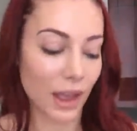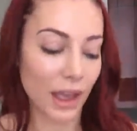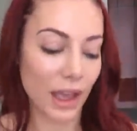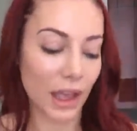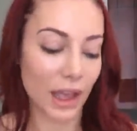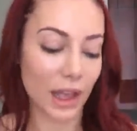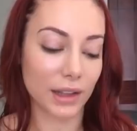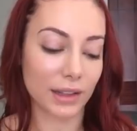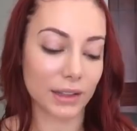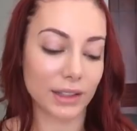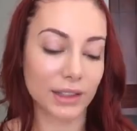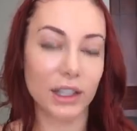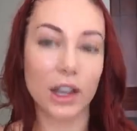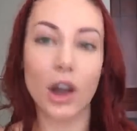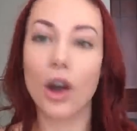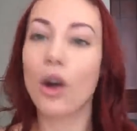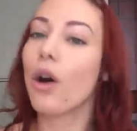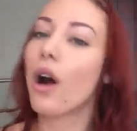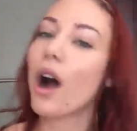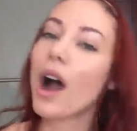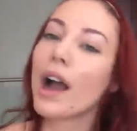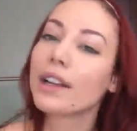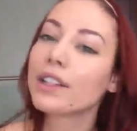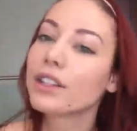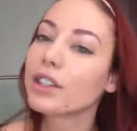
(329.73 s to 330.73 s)
And so
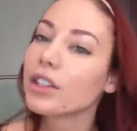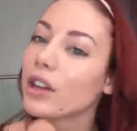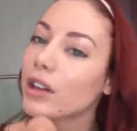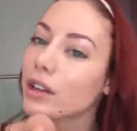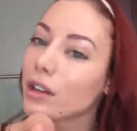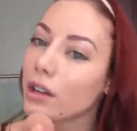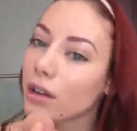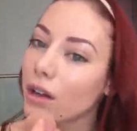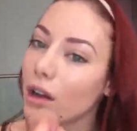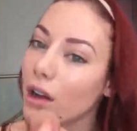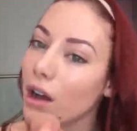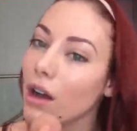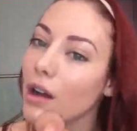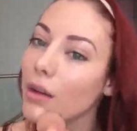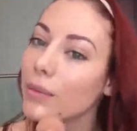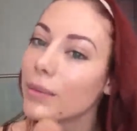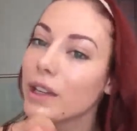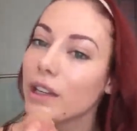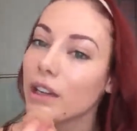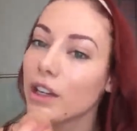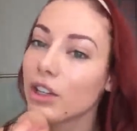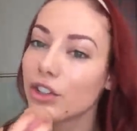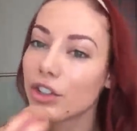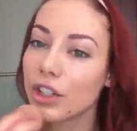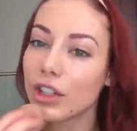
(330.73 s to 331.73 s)
I took um,
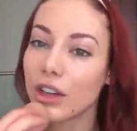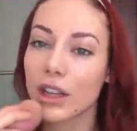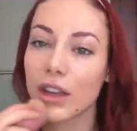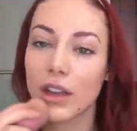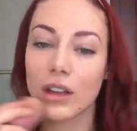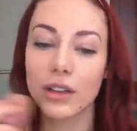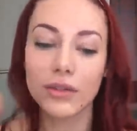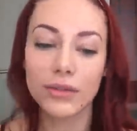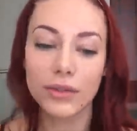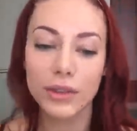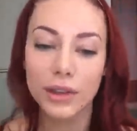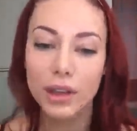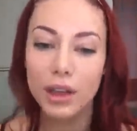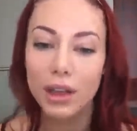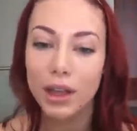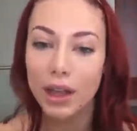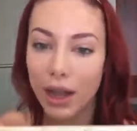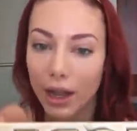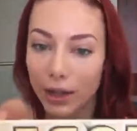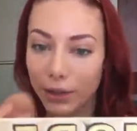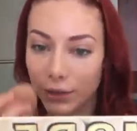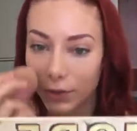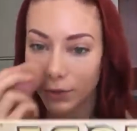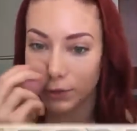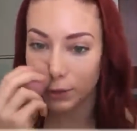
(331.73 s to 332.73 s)
initiative
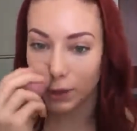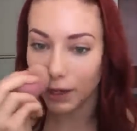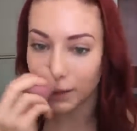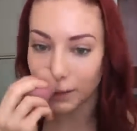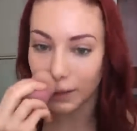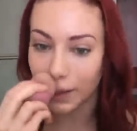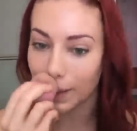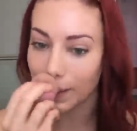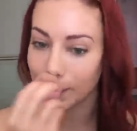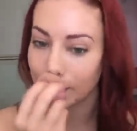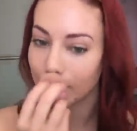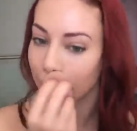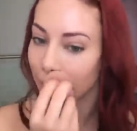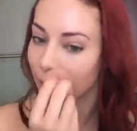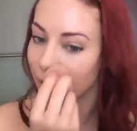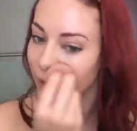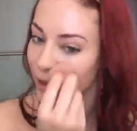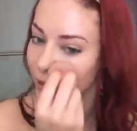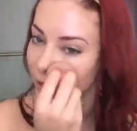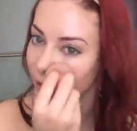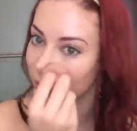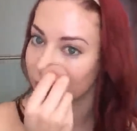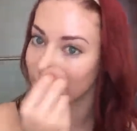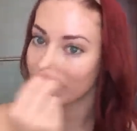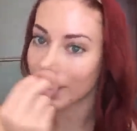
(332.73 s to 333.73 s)
and started
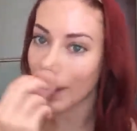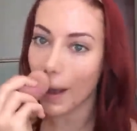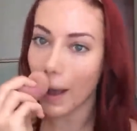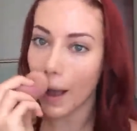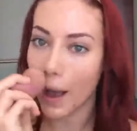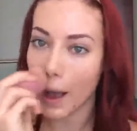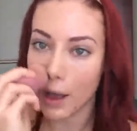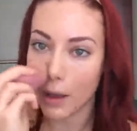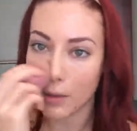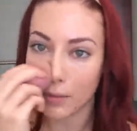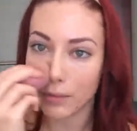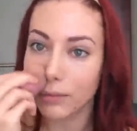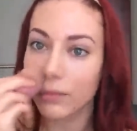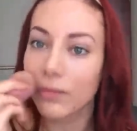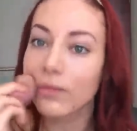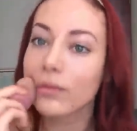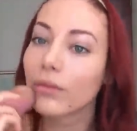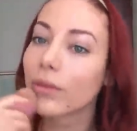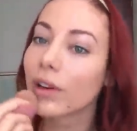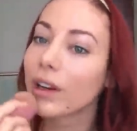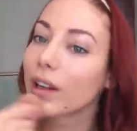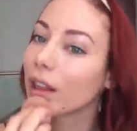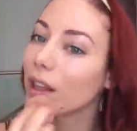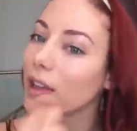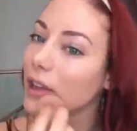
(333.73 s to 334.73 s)
this um,
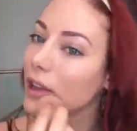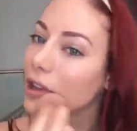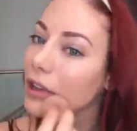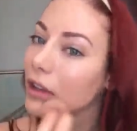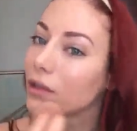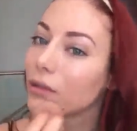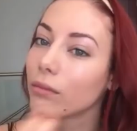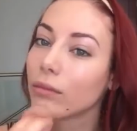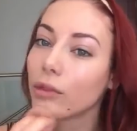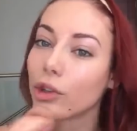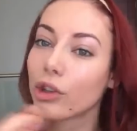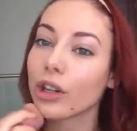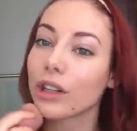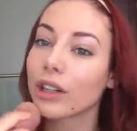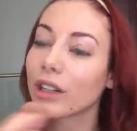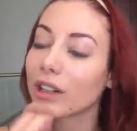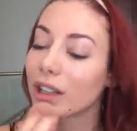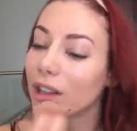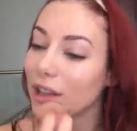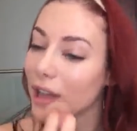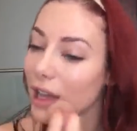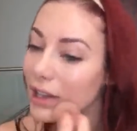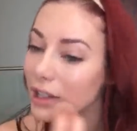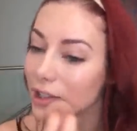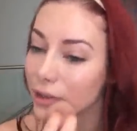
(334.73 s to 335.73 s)
really good
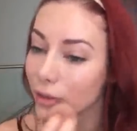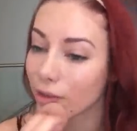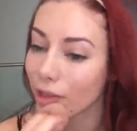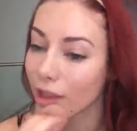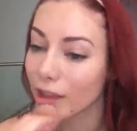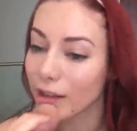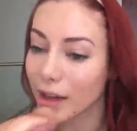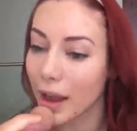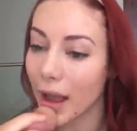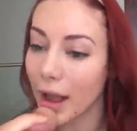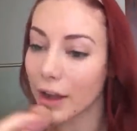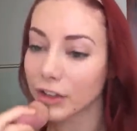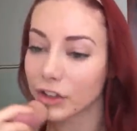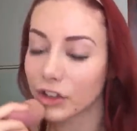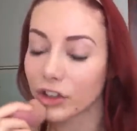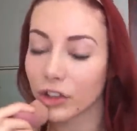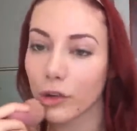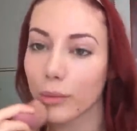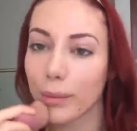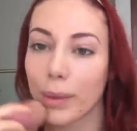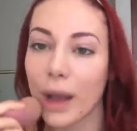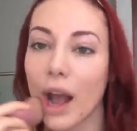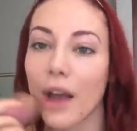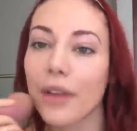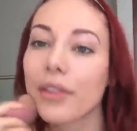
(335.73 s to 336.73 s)
cleanse with a
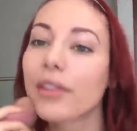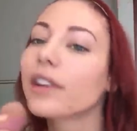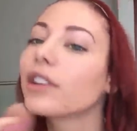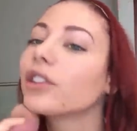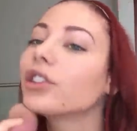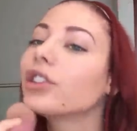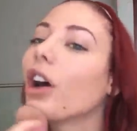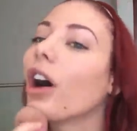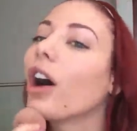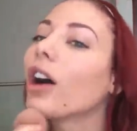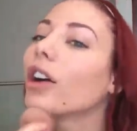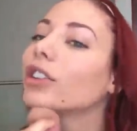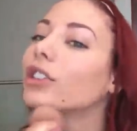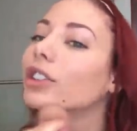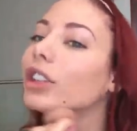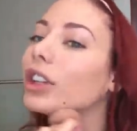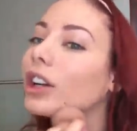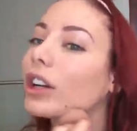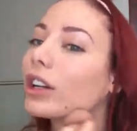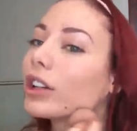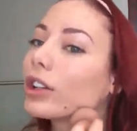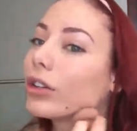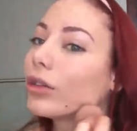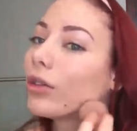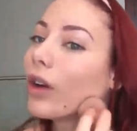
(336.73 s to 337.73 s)
naturopathic
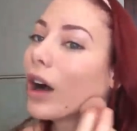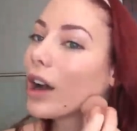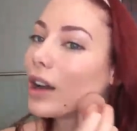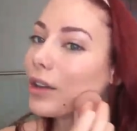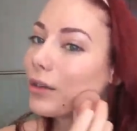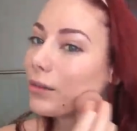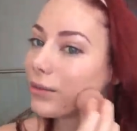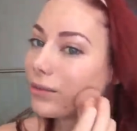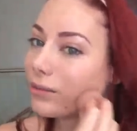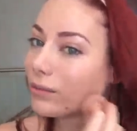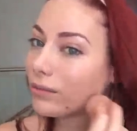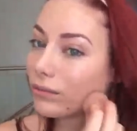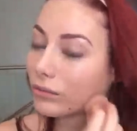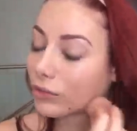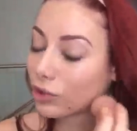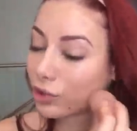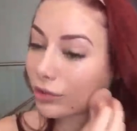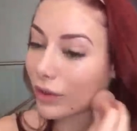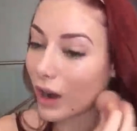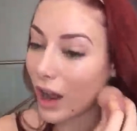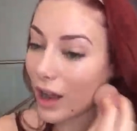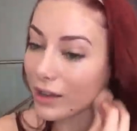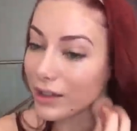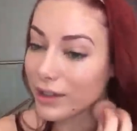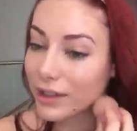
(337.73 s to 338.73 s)
doctor who I
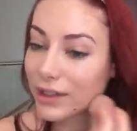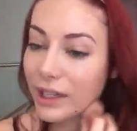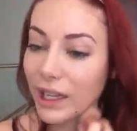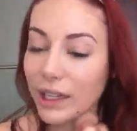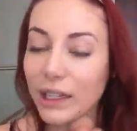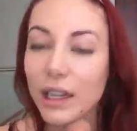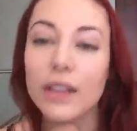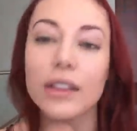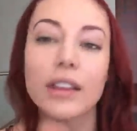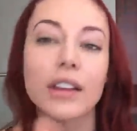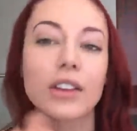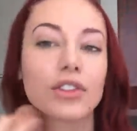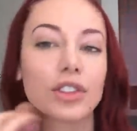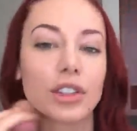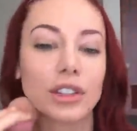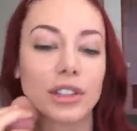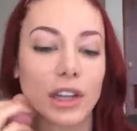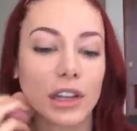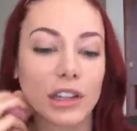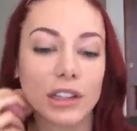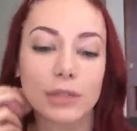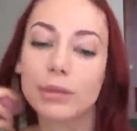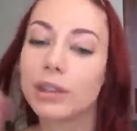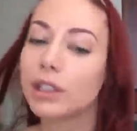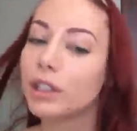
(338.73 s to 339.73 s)
trust. Anything she
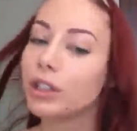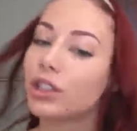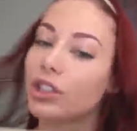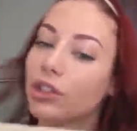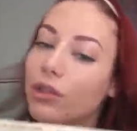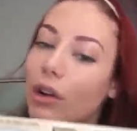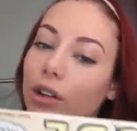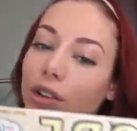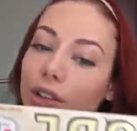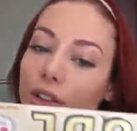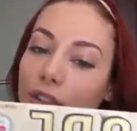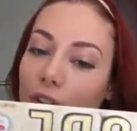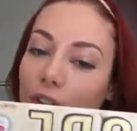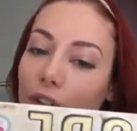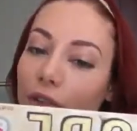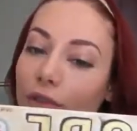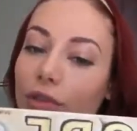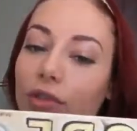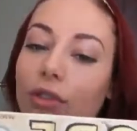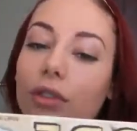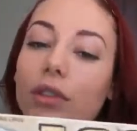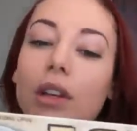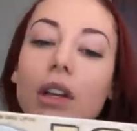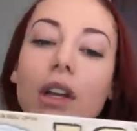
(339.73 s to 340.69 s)
tells me to do, I'll do.